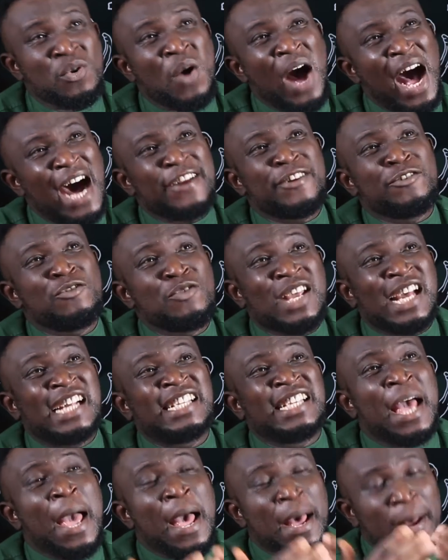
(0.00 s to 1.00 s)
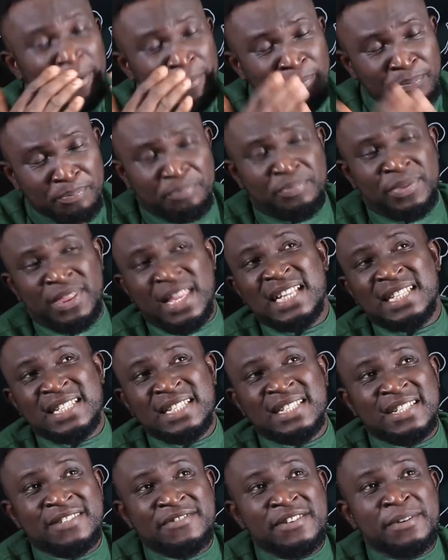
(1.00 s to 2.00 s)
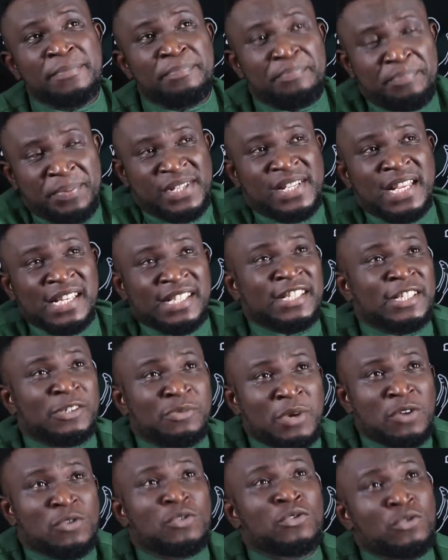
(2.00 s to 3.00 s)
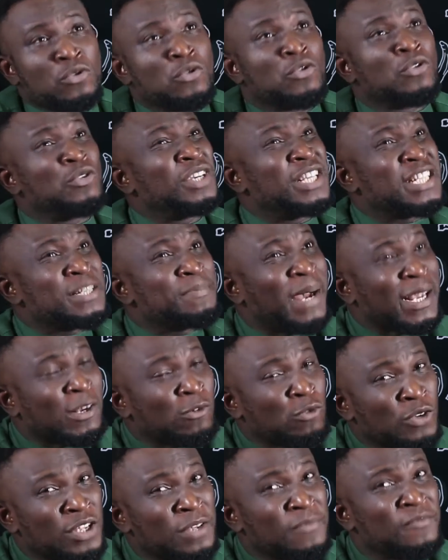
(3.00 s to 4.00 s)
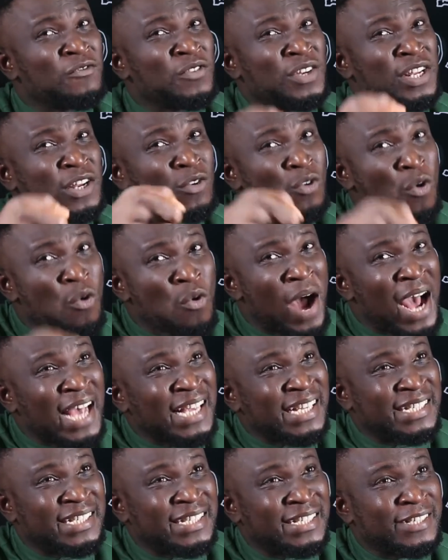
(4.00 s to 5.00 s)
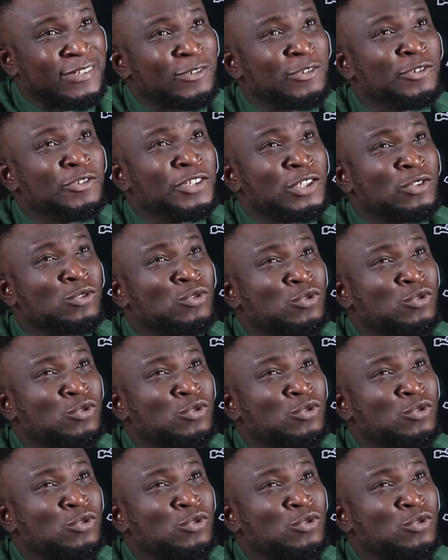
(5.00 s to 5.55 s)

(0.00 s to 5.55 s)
So how do you get 90-degree percentage when you cook? Is by cooking with the lower heat. So you need